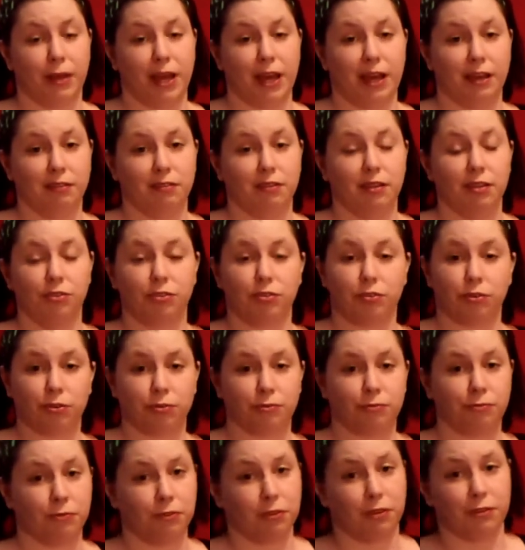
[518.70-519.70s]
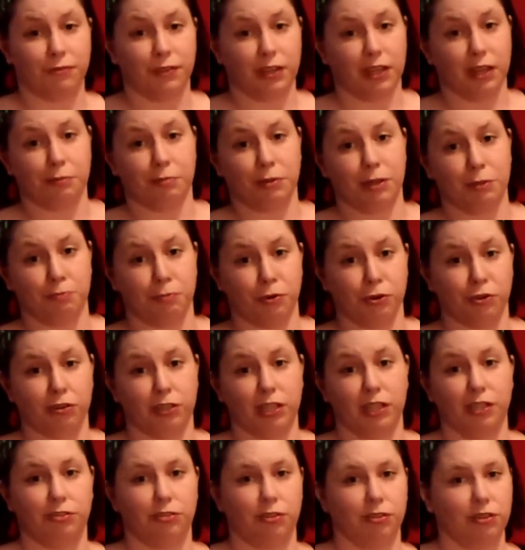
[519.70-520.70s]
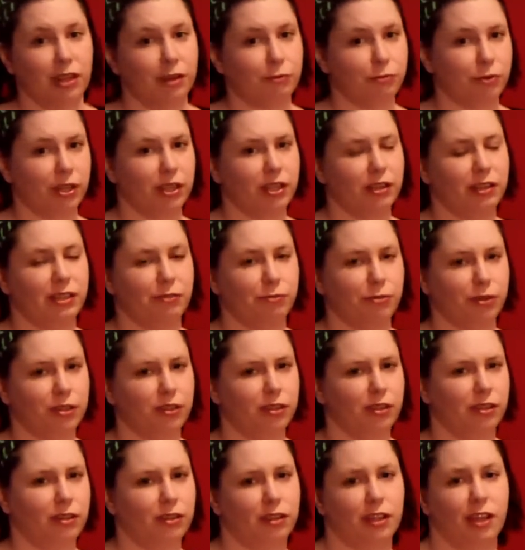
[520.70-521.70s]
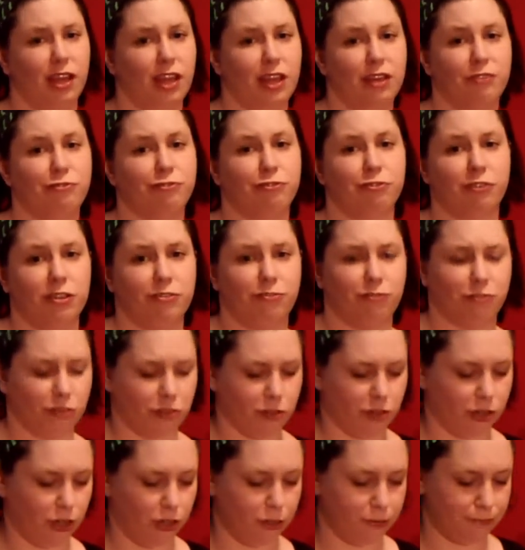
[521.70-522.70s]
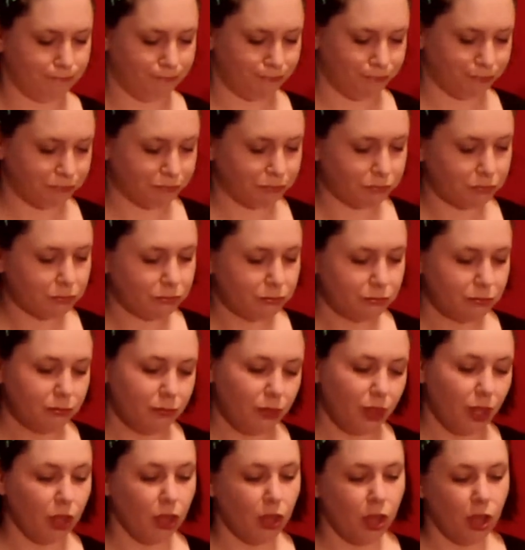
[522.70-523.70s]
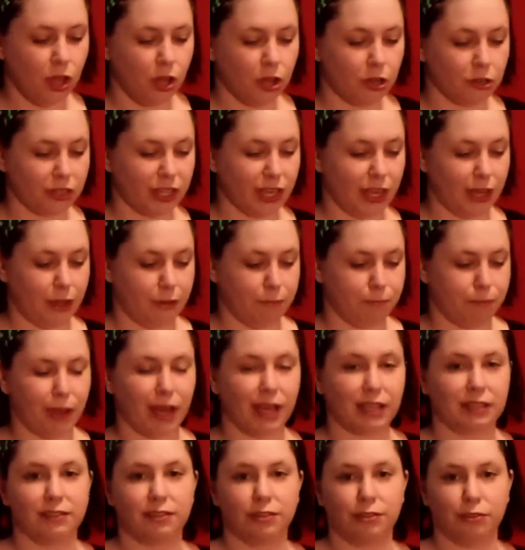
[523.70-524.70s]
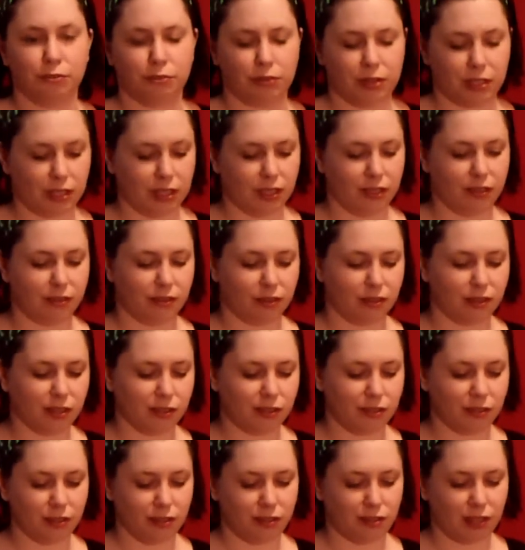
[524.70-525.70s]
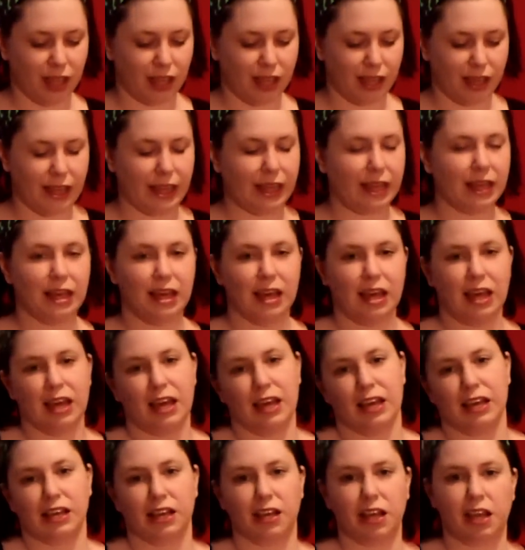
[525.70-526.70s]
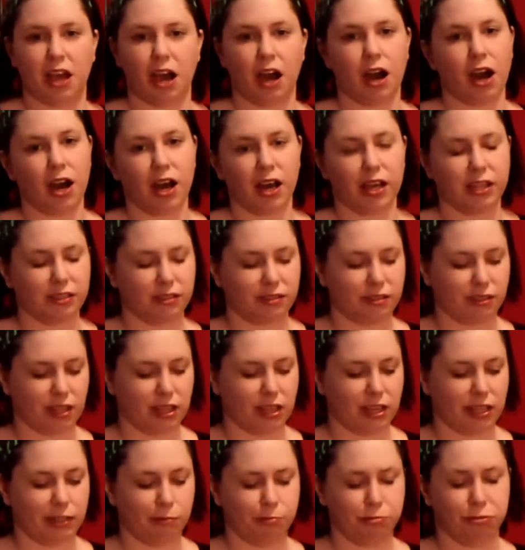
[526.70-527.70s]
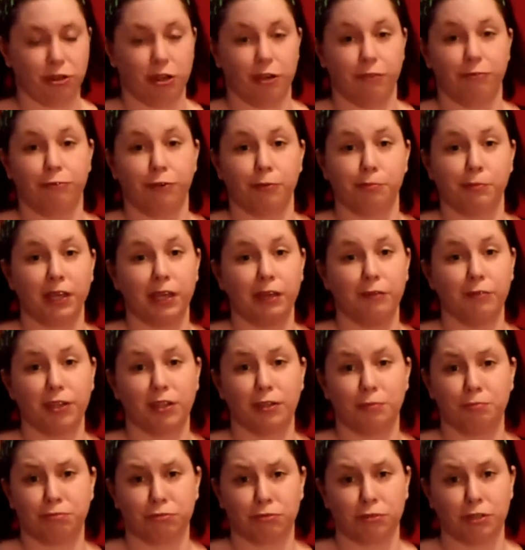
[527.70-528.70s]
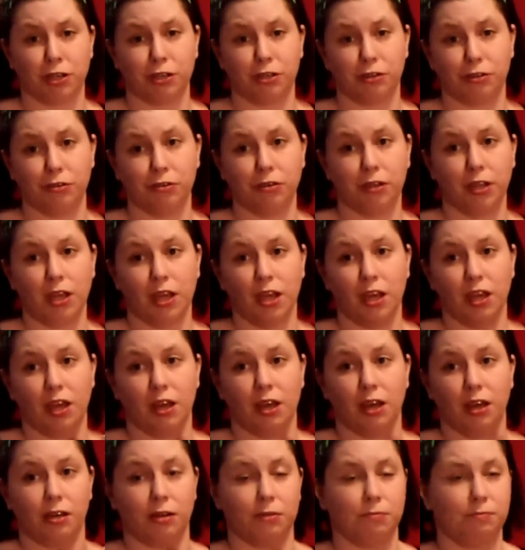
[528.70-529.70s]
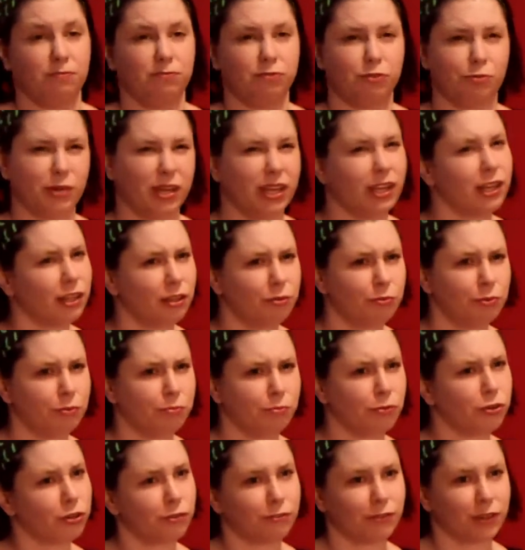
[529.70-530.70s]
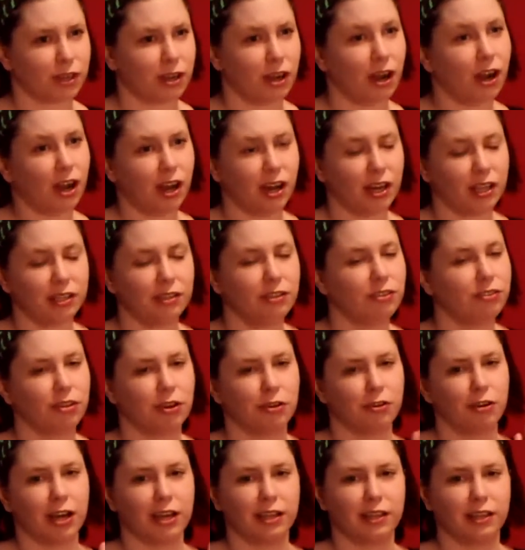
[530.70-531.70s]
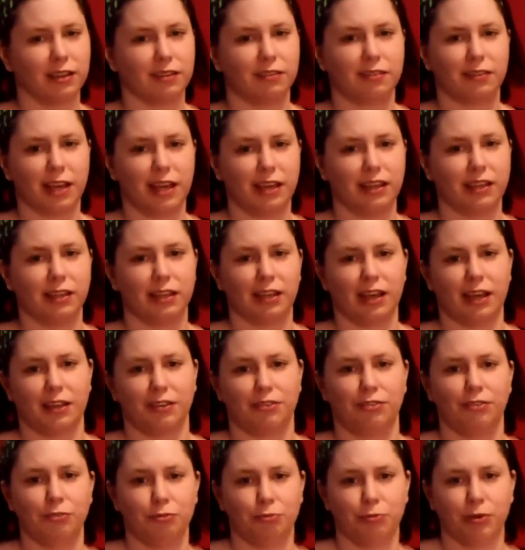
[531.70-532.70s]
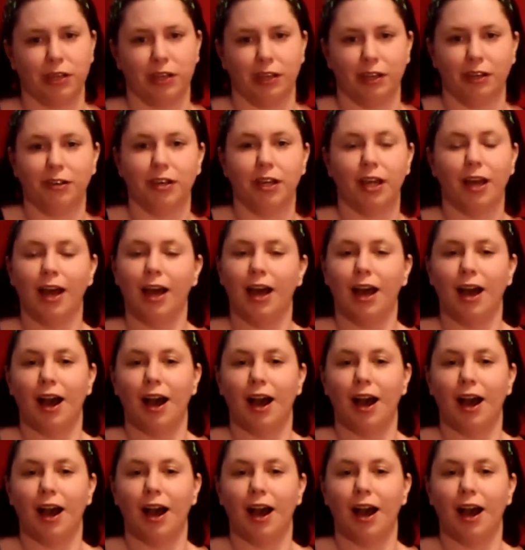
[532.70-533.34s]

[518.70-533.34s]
passes or the VIP party, so that way it wasn't a free-for-all. Okay, back to this. This is a con/pro. For me, it was a pro. For my husband, more of a con, so I guess take it as you will.